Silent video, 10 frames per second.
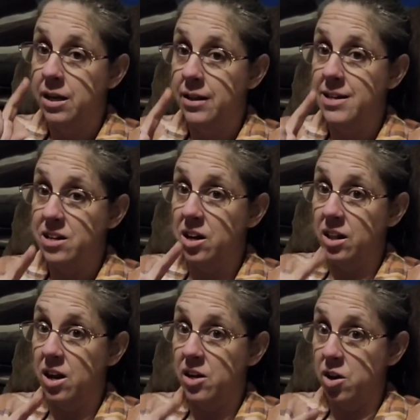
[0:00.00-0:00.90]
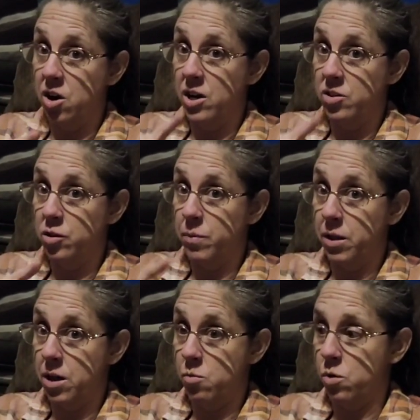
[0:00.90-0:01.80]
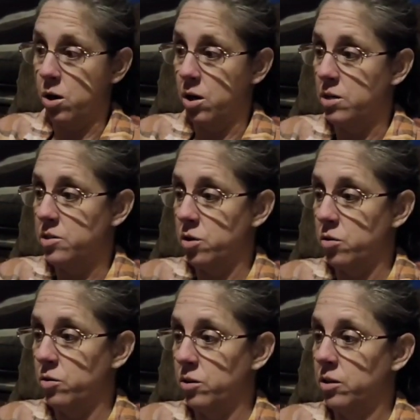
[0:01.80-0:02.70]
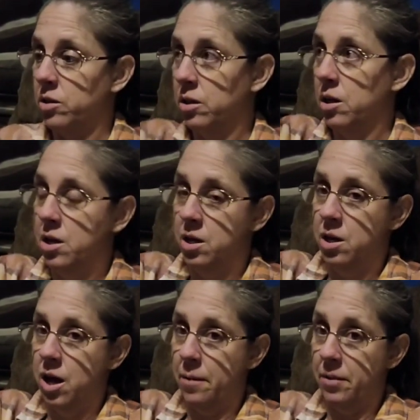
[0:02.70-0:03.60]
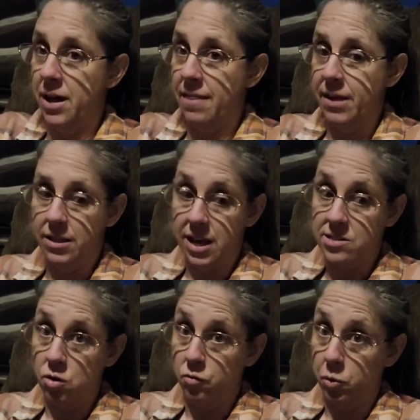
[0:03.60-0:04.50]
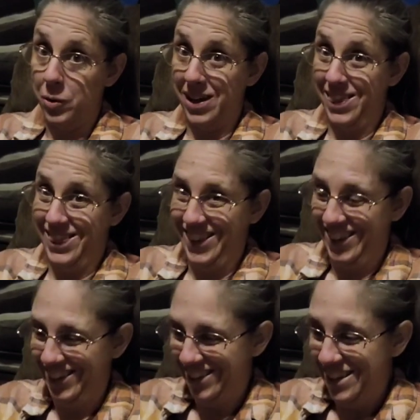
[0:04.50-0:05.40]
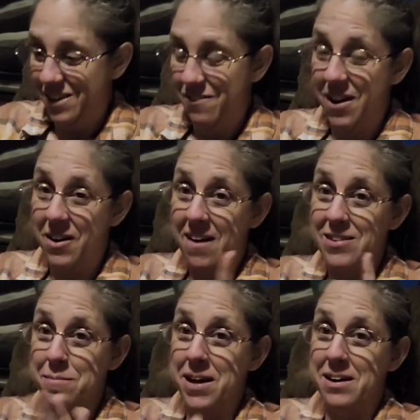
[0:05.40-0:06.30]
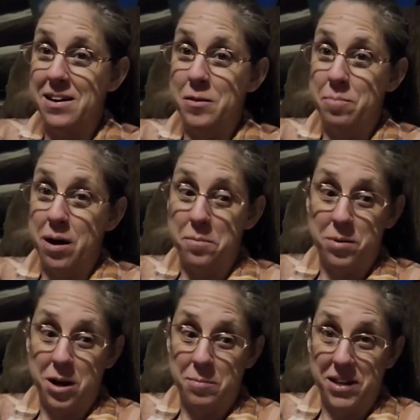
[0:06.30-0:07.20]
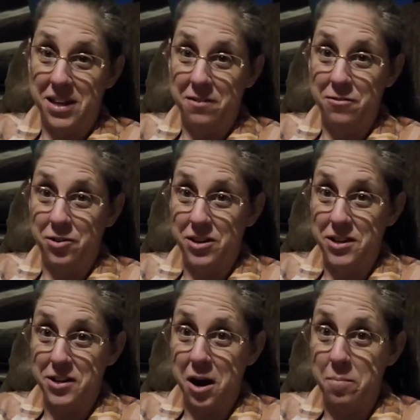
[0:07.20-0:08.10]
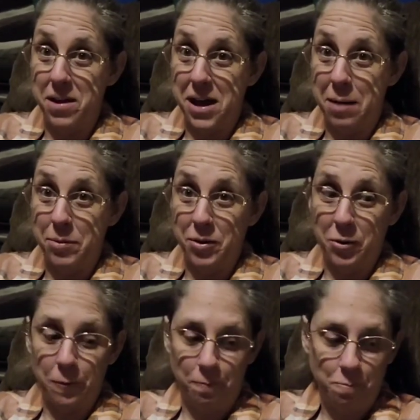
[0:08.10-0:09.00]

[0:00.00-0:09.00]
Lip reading: They took a lot of yarn. It took me a lot of work. So I'm glad that that's over with. If I don't have to make another pom-pom again for a year, I'll be a happy girl.